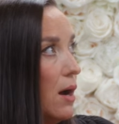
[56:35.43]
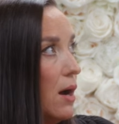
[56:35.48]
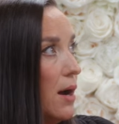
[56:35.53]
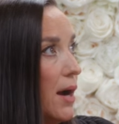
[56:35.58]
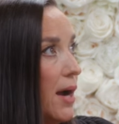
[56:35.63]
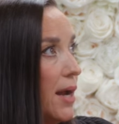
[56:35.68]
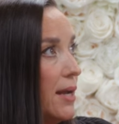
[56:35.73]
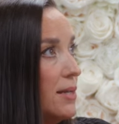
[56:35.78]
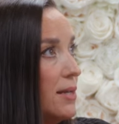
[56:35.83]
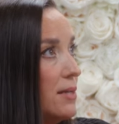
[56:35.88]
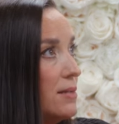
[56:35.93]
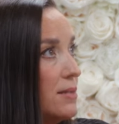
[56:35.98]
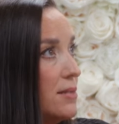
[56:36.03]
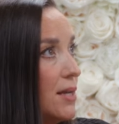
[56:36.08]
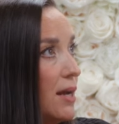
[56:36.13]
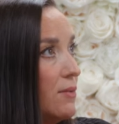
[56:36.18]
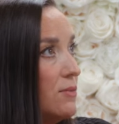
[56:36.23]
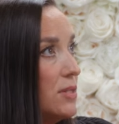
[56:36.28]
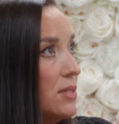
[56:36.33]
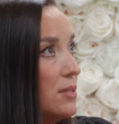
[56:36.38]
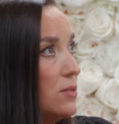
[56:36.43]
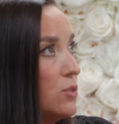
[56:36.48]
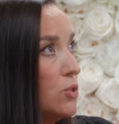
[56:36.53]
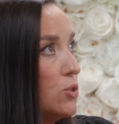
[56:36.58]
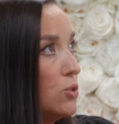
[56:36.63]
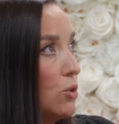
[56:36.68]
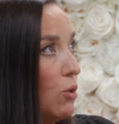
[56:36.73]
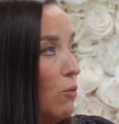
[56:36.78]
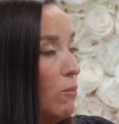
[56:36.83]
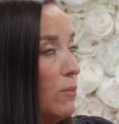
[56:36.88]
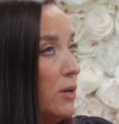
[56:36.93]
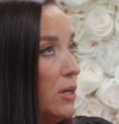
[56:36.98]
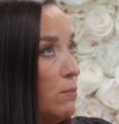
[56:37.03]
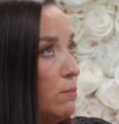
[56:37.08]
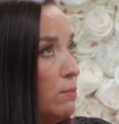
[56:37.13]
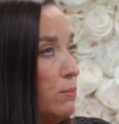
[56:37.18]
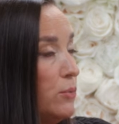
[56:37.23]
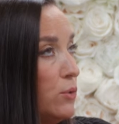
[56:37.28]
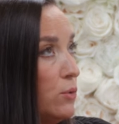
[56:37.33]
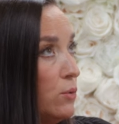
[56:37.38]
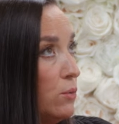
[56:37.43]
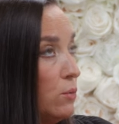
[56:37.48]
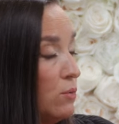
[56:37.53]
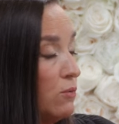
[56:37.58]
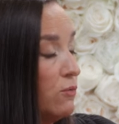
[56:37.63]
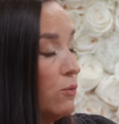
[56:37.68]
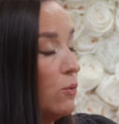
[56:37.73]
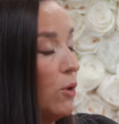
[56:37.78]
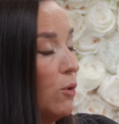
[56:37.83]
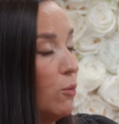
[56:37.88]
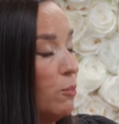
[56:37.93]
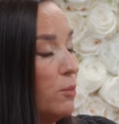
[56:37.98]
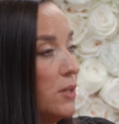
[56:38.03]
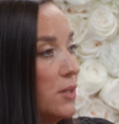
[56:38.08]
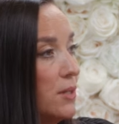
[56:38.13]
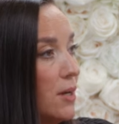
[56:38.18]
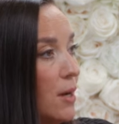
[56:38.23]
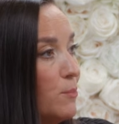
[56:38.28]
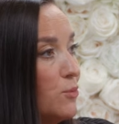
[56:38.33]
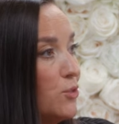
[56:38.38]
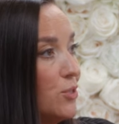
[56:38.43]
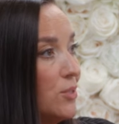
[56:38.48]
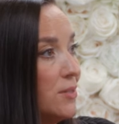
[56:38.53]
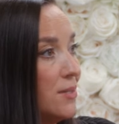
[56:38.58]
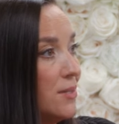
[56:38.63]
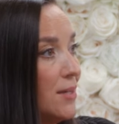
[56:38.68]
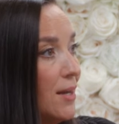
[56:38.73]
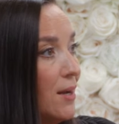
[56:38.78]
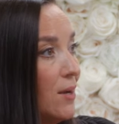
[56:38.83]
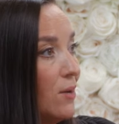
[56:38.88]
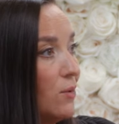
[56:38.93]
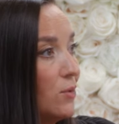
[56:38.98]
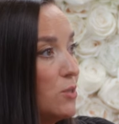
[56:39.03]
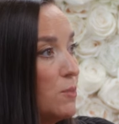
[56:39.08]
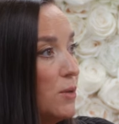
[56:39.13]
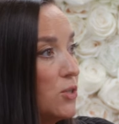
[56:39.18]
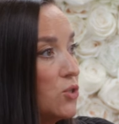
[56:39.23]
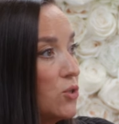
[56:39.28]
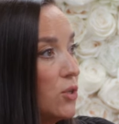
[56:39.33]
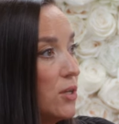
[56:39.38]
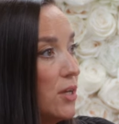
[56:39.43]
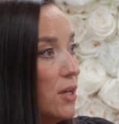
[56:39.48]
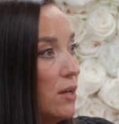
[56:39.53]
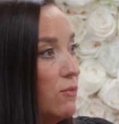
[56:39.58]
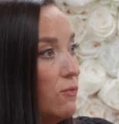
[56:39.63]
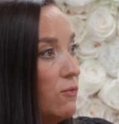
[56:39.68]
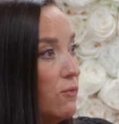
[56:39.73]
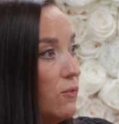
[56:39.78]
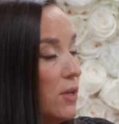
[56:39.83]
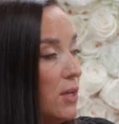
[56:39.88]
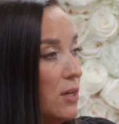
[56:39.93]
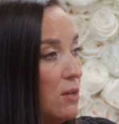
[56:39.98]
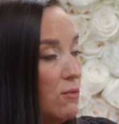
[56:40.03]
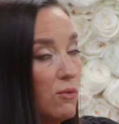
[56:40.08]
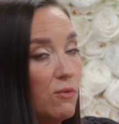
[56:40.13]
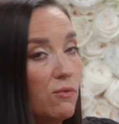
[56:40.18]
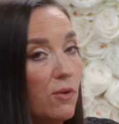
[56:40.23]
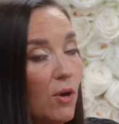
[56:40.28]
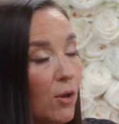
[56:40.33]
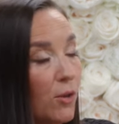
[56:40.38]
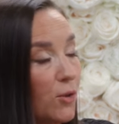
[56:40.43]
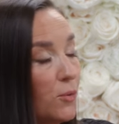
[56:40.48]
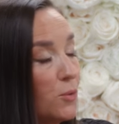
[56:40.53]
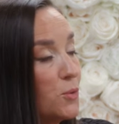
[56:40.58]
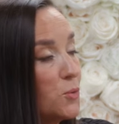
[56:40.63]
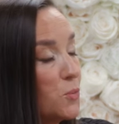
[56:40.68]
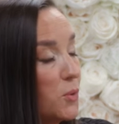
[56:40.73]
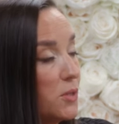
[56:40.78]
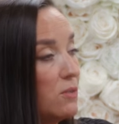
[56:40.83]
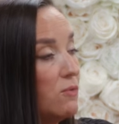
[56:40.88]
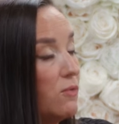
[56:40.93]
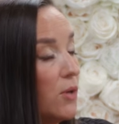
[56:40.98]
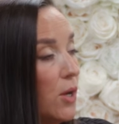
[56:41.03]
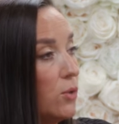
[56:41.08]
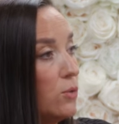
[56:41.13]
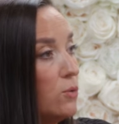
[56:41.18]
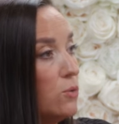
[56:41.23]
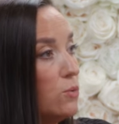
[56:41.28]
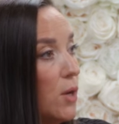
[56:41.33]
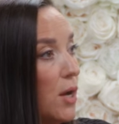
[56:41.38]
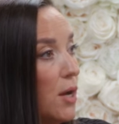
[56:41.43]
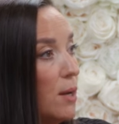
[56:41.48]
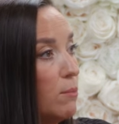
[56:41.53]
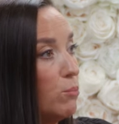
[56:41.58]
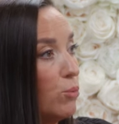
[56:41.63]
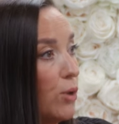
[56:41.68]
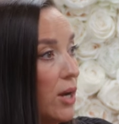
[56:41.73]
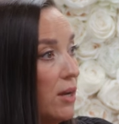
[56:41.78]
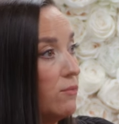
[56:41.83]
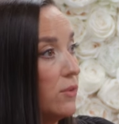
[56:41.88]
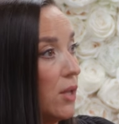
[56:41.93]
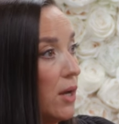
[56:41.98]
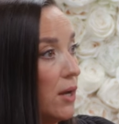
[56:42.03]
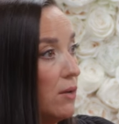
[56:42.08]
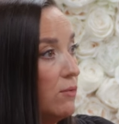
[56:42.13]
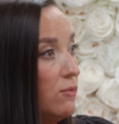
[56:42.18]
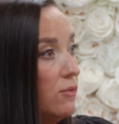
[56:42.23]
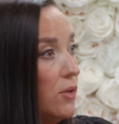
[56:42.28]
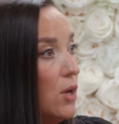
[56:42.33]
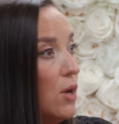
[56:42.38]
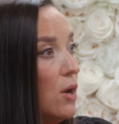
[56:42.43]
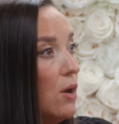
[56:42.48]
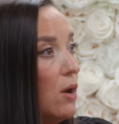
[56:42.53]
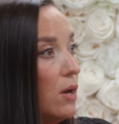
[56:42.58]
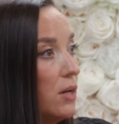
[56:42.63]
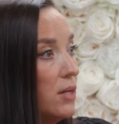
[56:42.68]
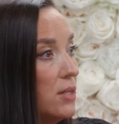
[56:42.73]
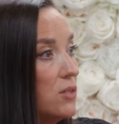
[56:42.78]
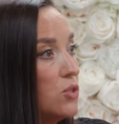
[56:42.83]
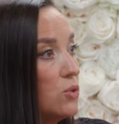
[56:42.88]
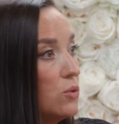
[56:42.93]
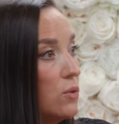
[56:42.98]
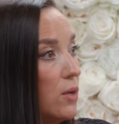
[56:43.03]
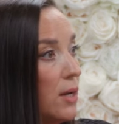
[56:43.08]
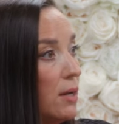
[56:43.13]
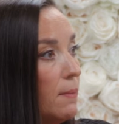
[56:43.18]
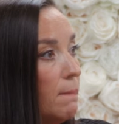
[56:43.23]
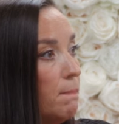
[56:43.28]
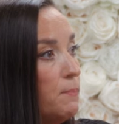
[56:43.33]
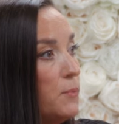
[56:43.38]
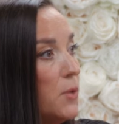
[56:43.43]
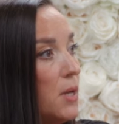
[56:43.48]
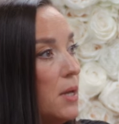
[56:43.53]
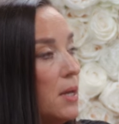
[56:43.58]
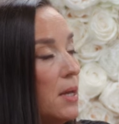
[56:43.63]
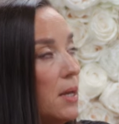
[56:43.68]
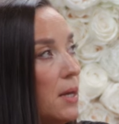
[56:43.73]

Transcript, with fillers: I can, I've seen so many beautiful open adoptions now, mm. especially if any of your followers want to follow um, Brave Love yeah. on Instagram. Okay.